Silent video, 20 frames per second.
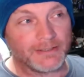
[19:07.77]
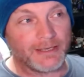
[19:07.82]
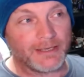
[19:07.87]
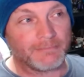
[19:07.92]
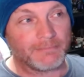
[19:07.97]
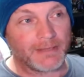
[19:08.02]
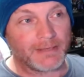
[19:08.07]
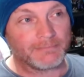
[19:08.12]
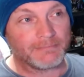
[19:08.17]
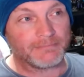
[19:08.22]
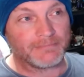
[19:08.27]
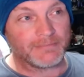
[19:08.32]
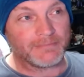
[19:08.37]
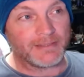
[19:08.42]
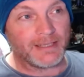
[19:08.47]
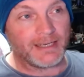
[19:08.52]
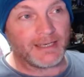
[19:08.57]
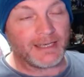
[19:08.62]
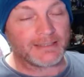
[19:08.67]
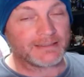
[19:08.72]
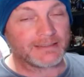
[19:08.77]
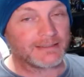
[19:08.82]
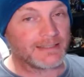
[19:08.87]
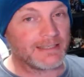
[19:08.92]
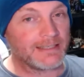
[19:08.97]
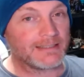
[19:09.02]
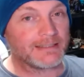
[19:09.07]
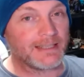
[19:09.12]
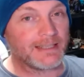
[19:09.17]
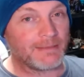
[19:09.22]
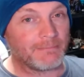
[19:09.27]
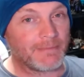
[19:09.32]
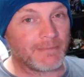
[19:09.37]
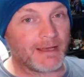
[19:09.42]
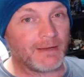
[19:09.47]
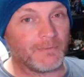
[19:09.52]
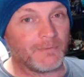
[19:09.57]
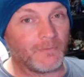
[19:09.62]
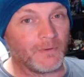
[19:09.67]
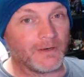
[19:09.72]
That I think that
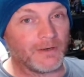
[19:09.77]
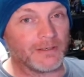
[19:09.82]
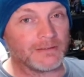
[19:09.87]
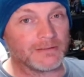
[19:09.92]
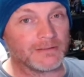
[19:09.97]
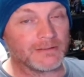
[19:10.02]
might work,